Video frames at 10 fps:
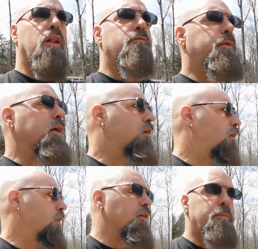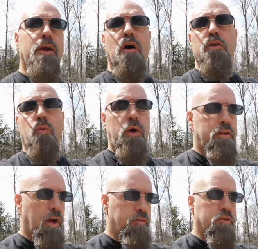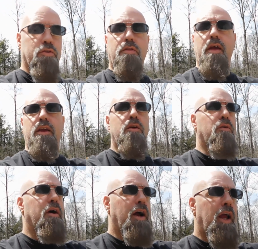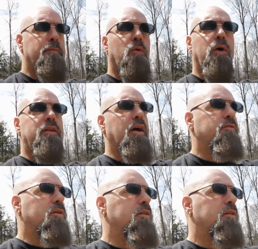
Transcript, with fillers: love being called. I love being called a white devil. So thank you. I am a white devil.